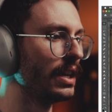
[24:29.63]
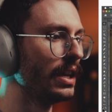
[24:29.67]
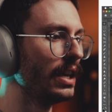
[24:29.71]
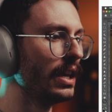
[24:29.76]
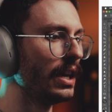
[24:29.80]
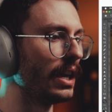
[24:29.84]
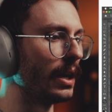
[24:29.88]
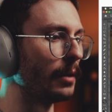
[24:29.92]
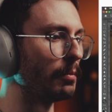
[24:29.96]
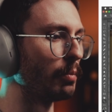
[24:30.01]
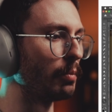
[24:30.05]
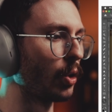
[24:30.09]

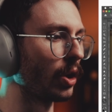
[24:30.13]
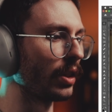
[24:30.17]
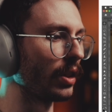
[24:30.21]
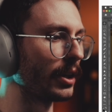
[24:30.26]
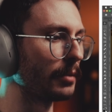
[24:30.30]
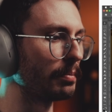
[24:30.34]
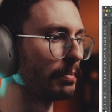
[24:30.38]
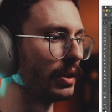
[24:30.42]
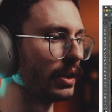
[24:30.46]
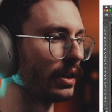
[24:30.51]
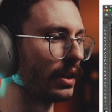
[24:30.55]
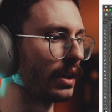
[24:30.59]
and more like
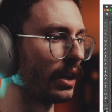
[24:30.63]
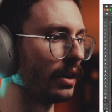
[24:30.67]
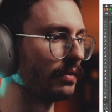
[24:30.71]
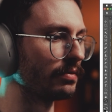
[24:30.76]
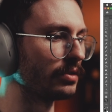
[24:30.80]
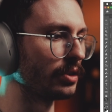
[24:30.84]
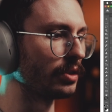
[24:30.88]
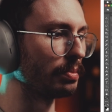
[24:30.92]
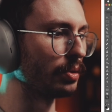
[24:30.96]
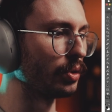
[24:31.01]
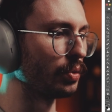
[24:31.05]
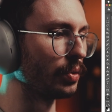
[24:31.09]
being
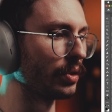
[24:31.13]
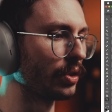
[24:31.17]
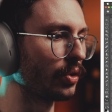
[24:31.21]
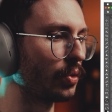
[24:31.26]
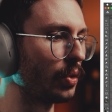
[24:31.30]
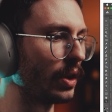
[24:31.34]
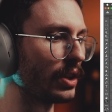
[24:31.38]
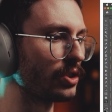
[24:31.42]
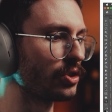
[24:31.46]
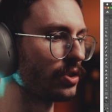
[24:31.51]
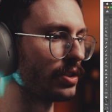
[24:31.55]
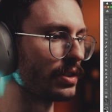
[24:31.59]
comfortable with
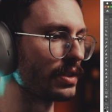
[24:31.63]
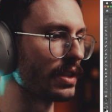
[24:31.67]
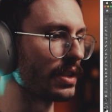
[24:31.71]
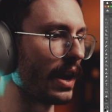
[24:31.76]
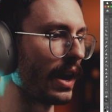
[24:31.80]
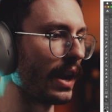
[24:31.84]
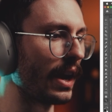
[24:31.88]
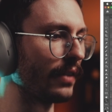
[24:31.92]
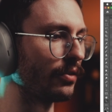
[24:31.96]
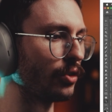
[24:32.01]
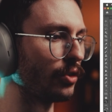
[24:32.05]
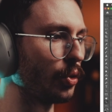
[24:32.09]
questions that
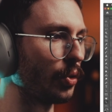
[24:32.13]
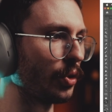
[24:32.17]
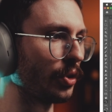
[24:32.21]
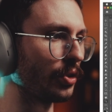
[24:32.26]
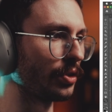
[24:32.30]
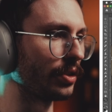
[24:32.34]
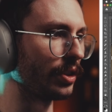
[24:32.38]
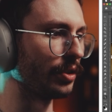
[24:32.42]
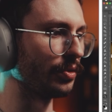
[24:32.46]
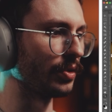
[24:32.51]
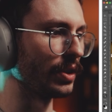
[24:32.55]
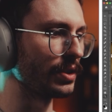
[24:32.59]
have no earthly
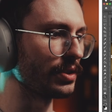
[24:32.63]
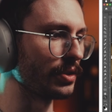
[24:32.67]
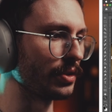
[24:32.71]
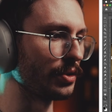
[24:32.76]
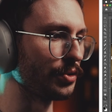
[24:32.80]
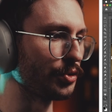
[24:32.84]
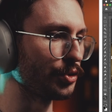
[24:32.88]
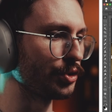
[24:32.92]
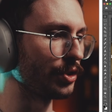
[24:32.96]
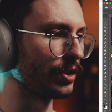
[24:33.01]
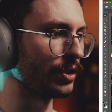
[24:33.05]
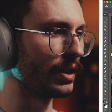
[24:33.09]

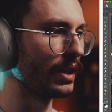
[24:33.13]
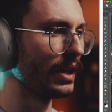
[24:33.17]
resolution.